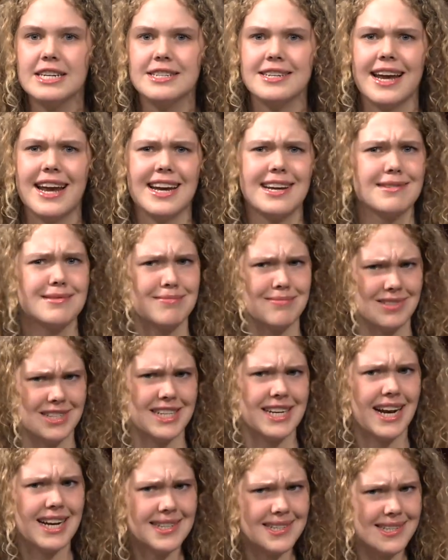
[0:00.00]
saying,
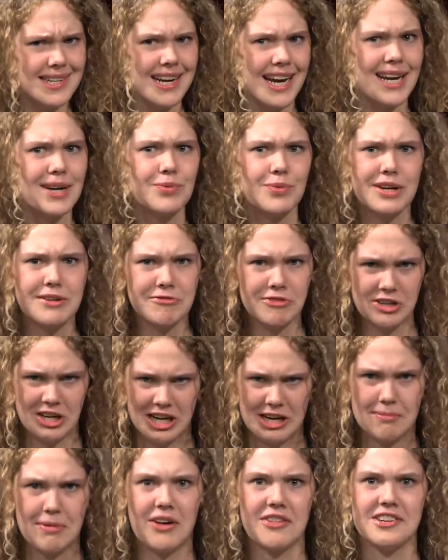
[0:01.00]
"Tonight's the night we
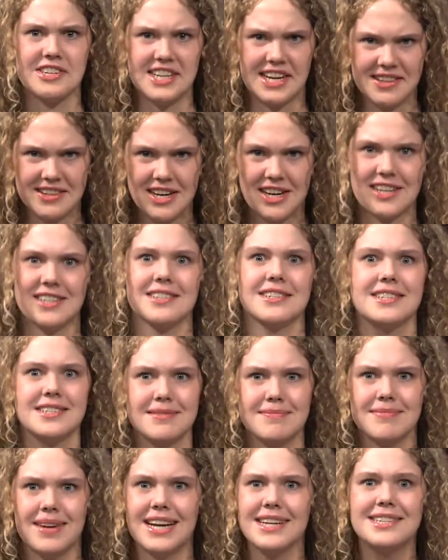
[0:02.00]
forget about the
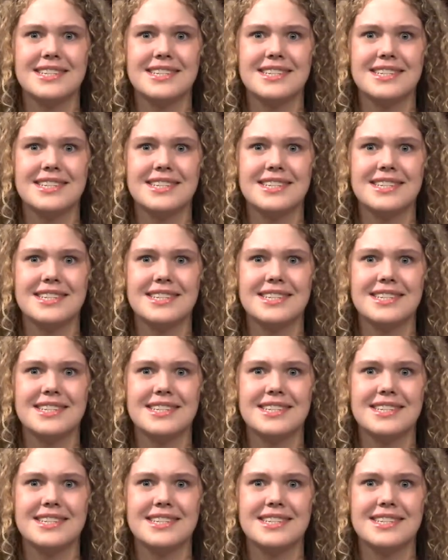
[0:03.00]
deadlines.